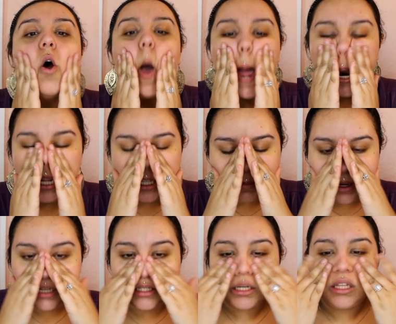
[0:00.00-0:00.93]
And it's
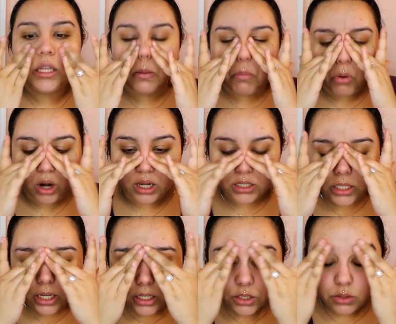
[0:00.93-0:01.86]
basically a
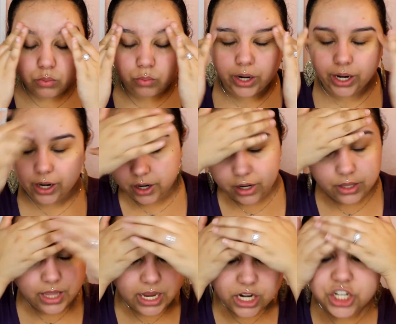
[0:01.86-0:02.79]
process where
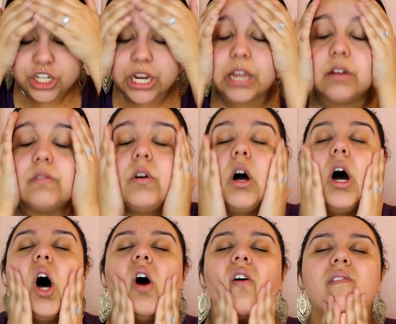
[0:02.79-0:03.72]
they shave
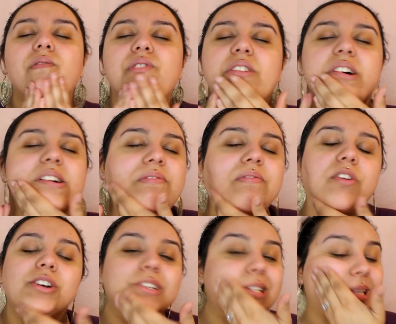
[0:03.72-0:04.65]
off the
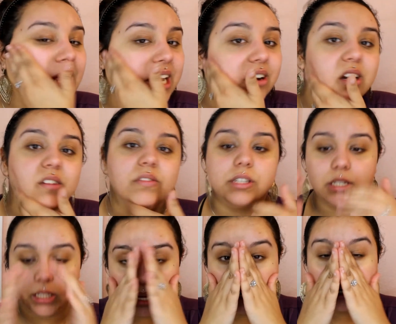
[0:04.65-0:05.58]
first layer of the
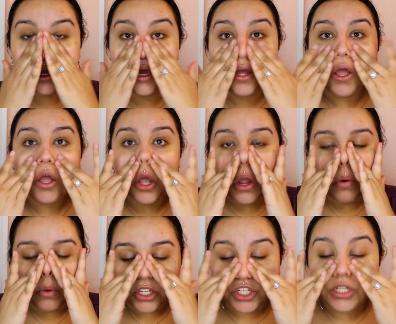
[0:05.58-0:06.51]
skin,
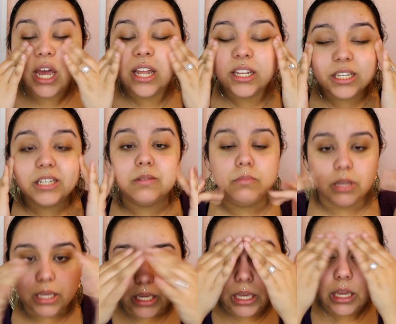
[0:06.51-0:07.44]
which tends to
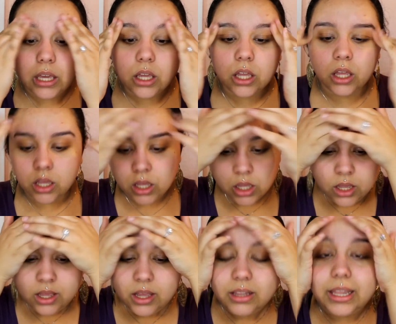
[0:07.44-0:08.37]
be
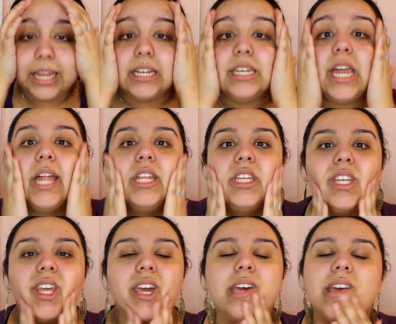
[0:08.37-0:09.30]
like dead
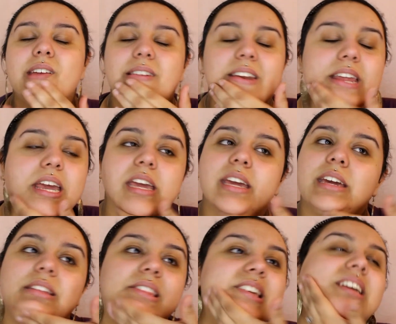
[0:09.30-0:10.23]
skin
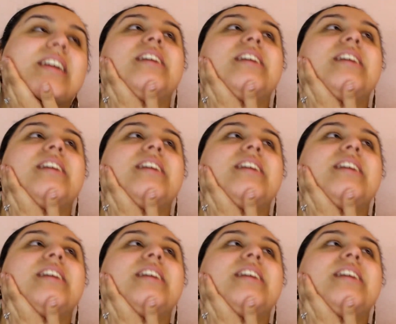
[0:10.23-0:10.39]
and like